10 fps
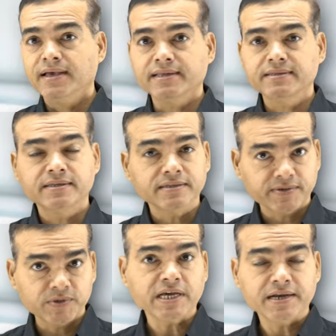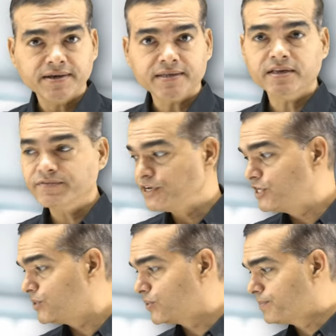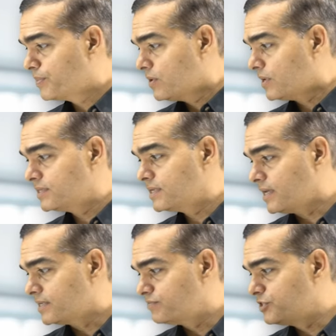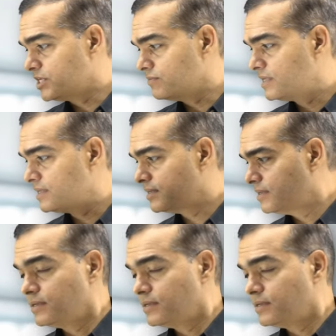And there was another video on the cards which I will